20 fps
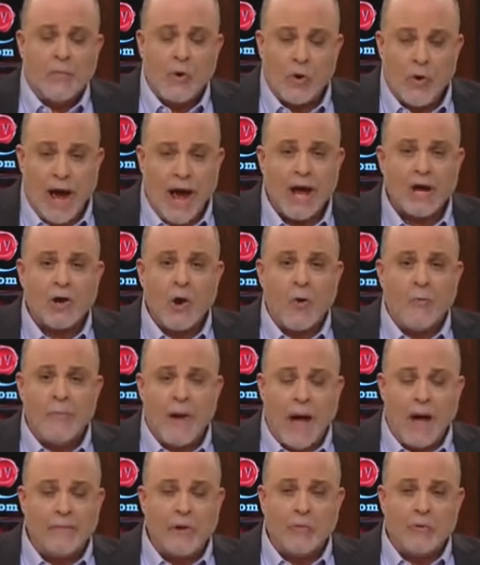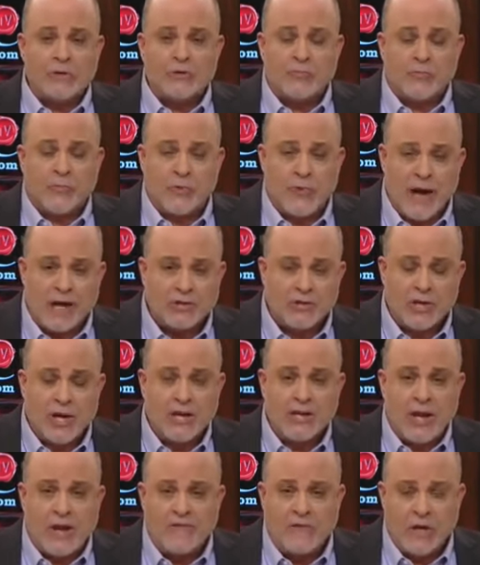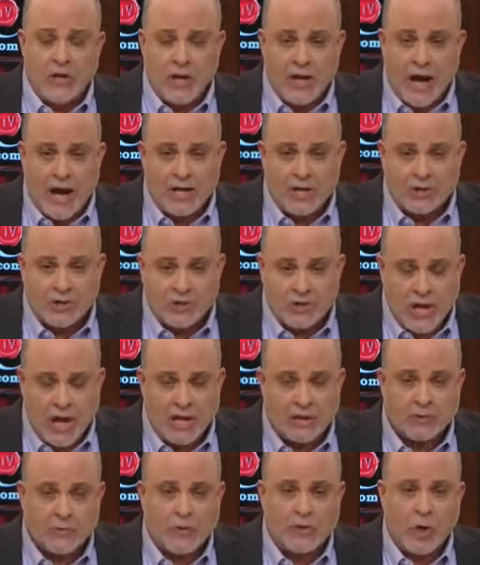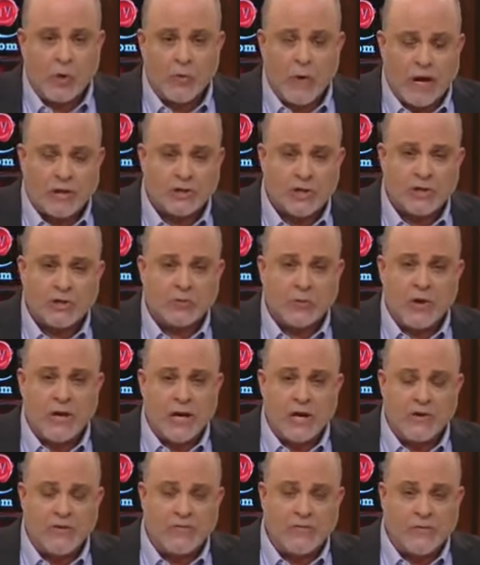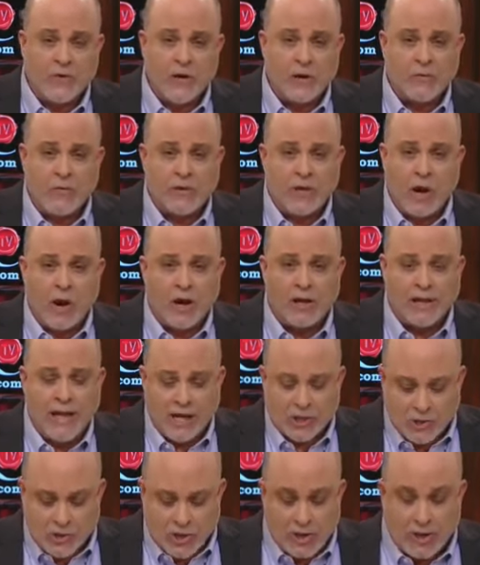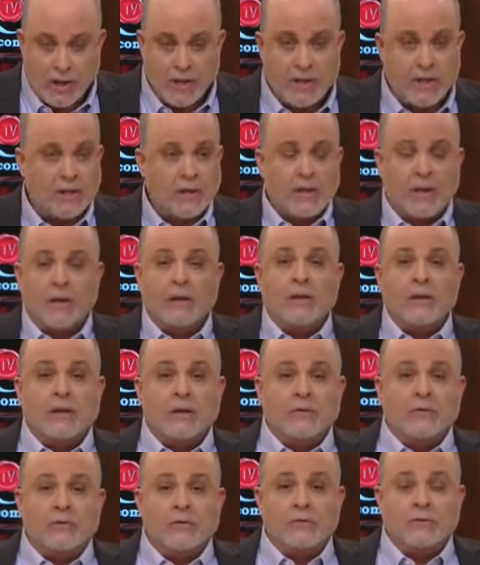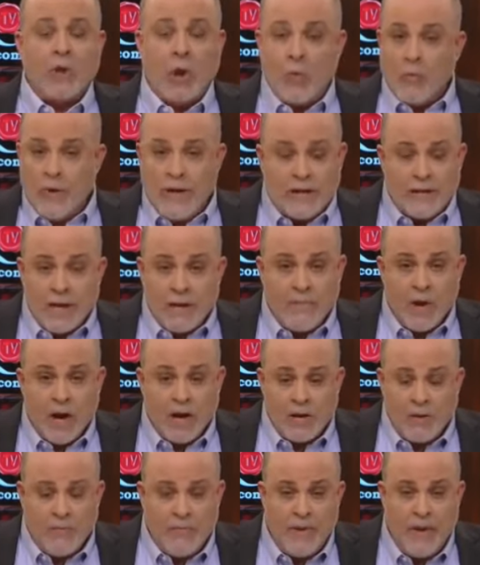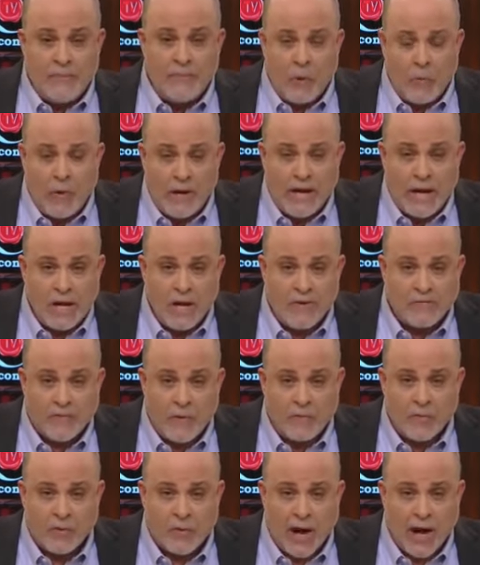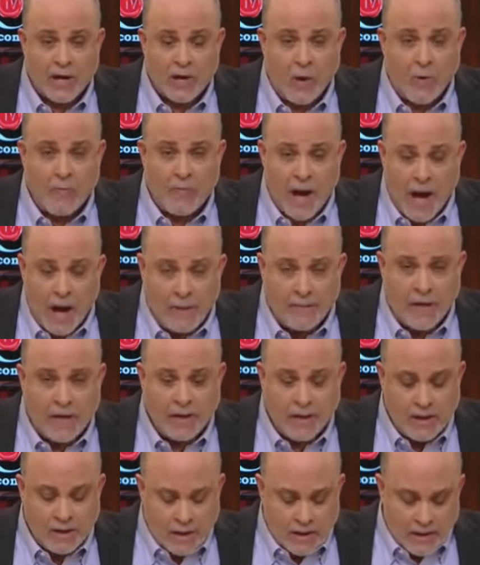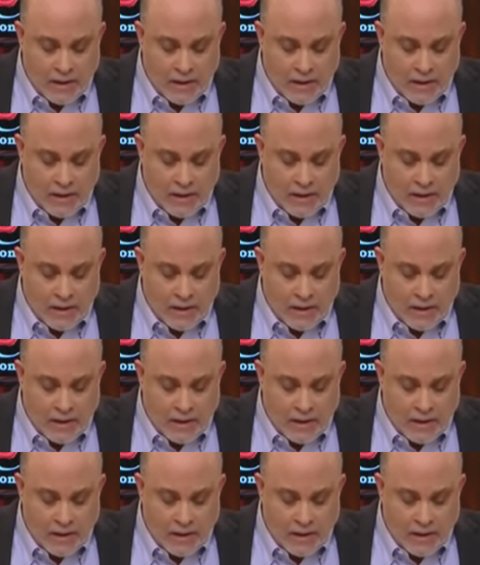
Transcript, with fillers: Barack Obama was President of the United States when the Russians were interfering with our election. Don't we, the American people, want to hear from Barack Obama